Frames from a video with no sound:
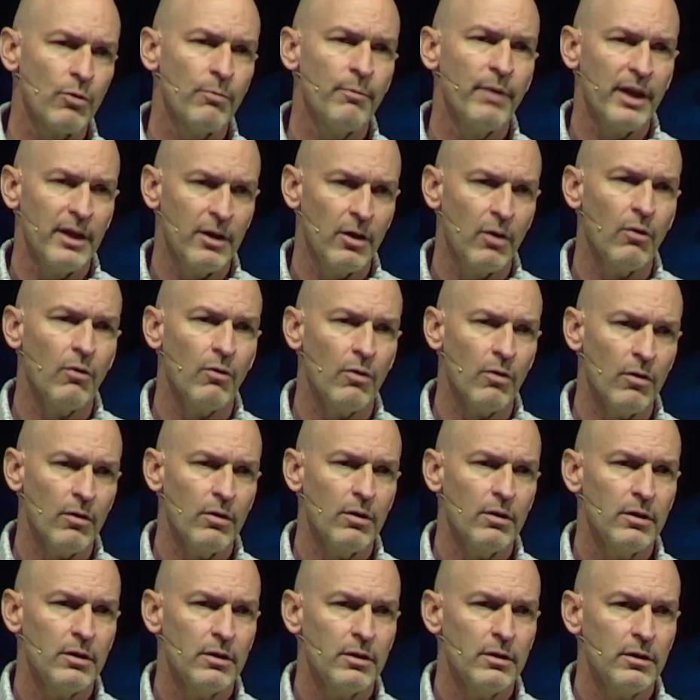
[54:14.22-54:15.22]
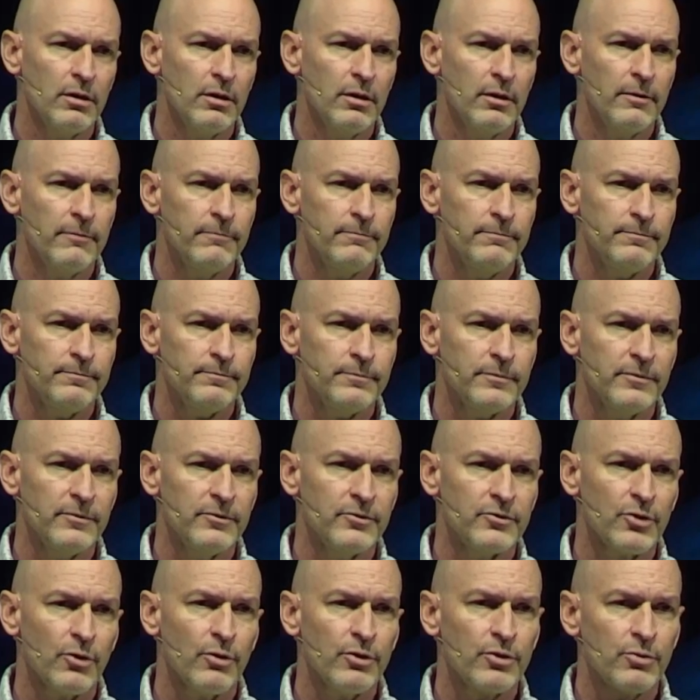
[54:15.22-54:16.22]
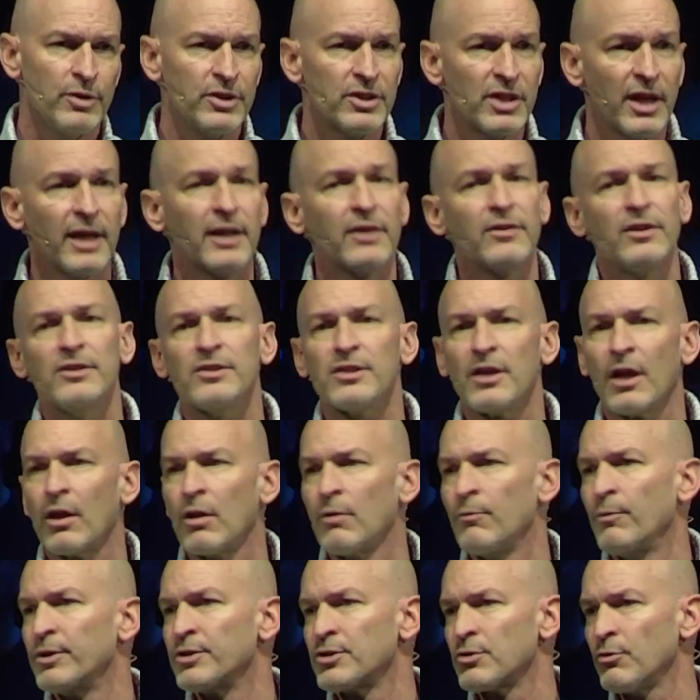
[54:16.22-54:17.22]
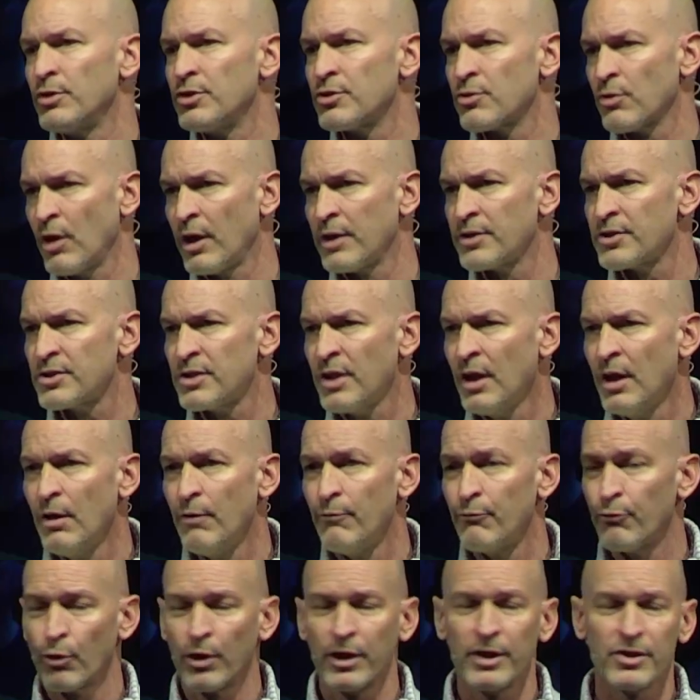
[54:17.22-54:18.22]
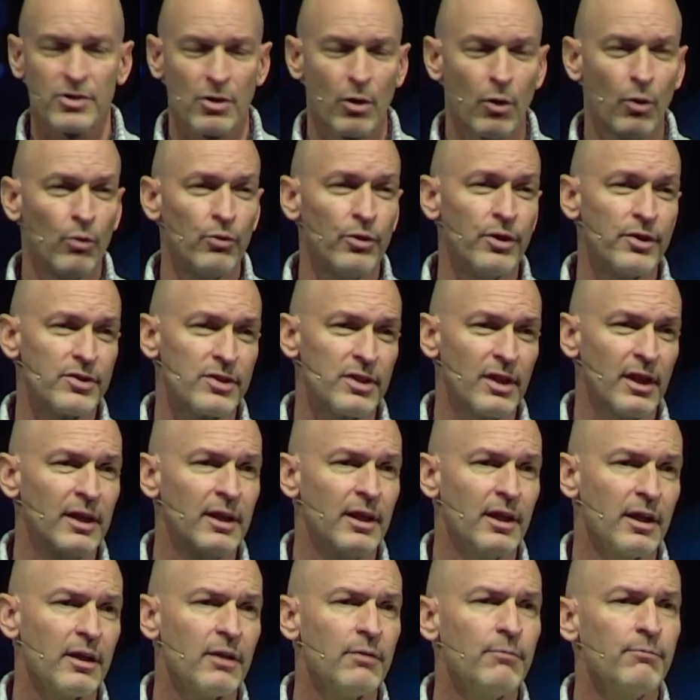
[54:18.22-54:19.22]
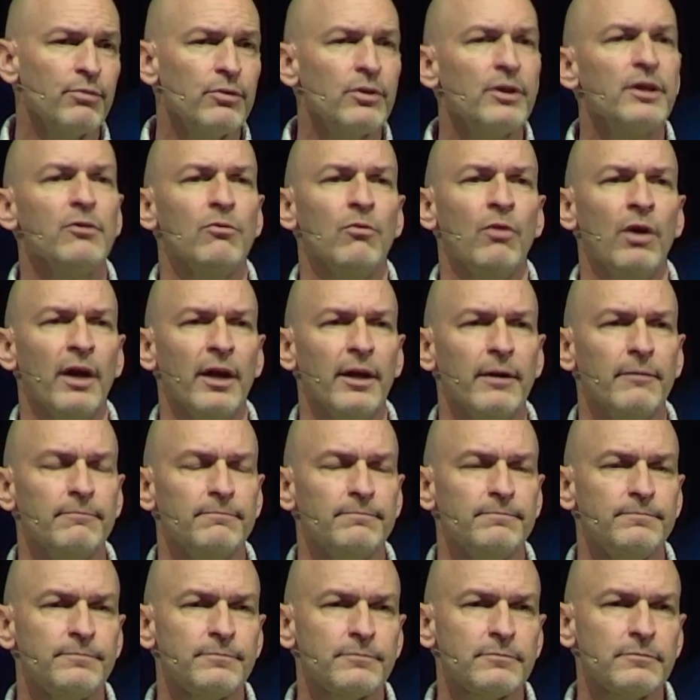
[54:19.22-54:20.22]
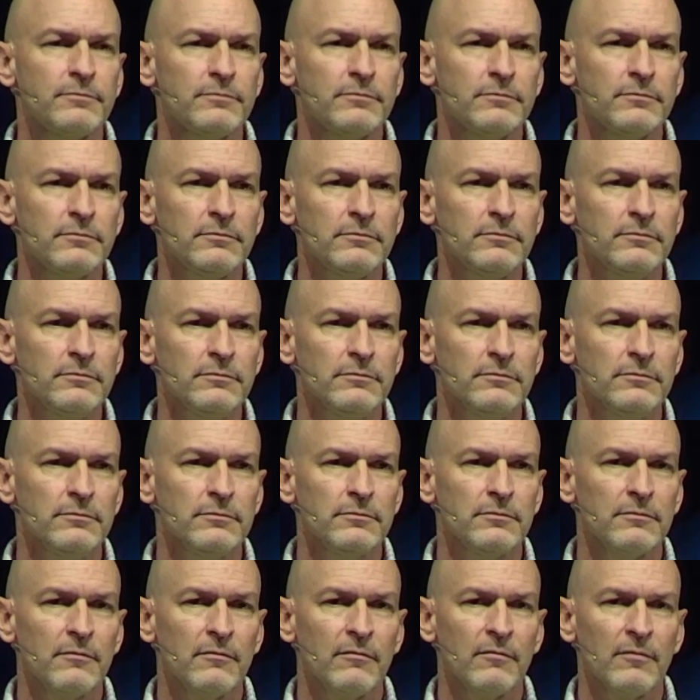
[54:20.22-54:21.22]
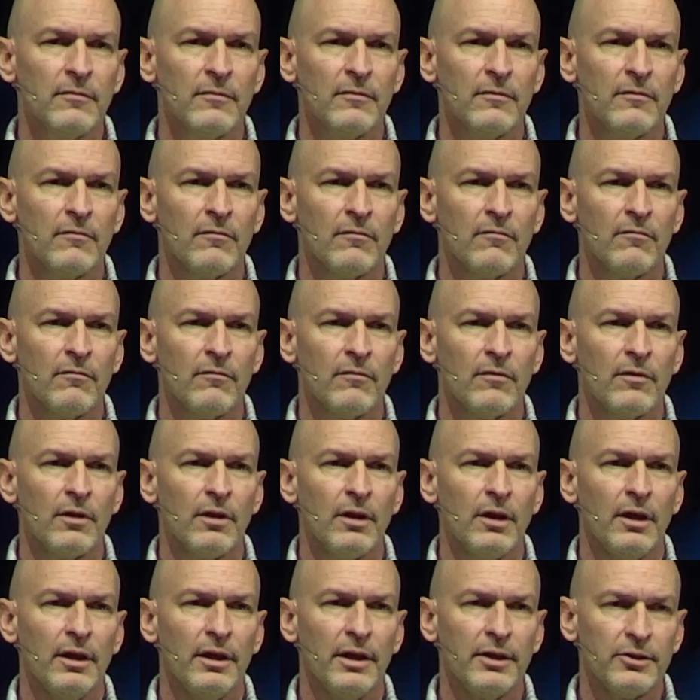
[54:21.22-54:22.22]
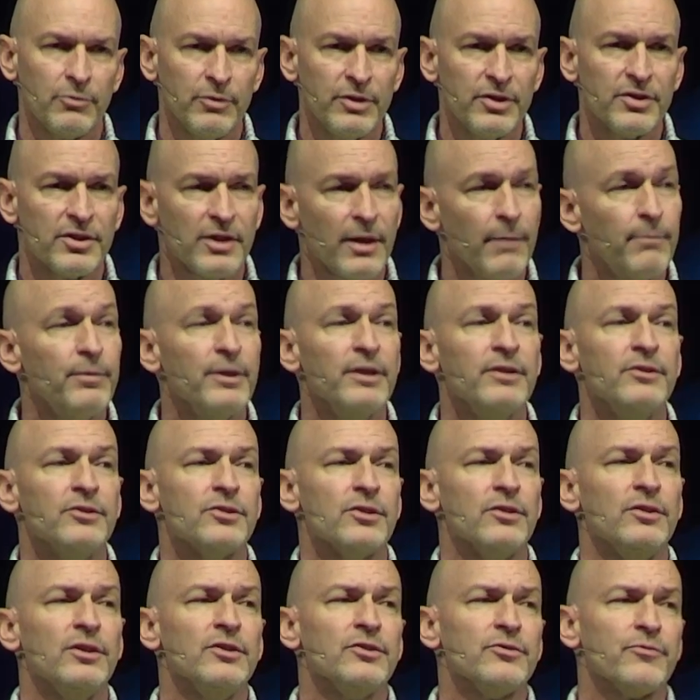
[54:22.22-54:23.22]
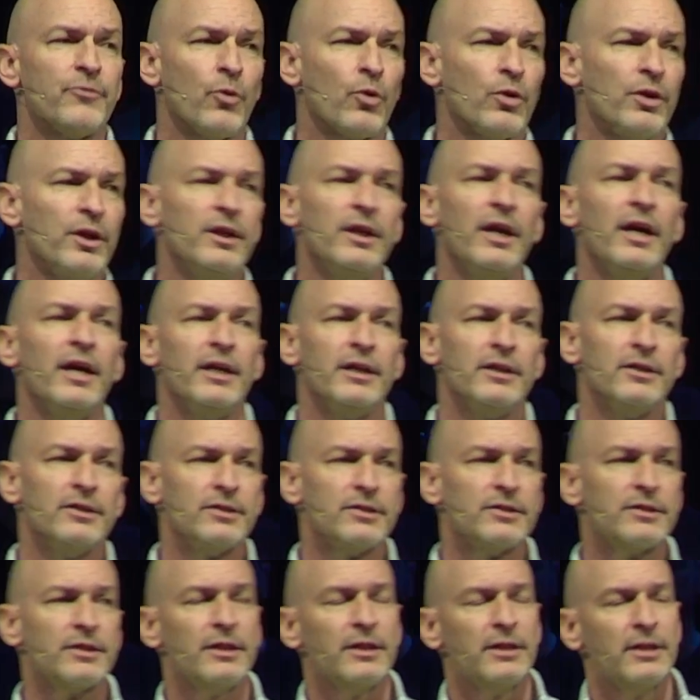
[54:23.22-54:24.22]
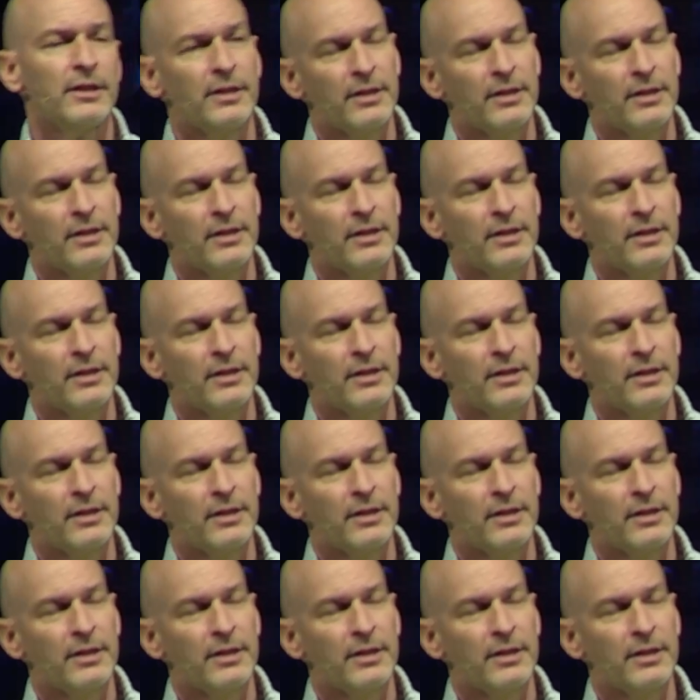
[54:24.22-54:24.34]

we're made whole. And so as we take these elements, we trust for his wholeness in a complete way. And as we step into these 40 days,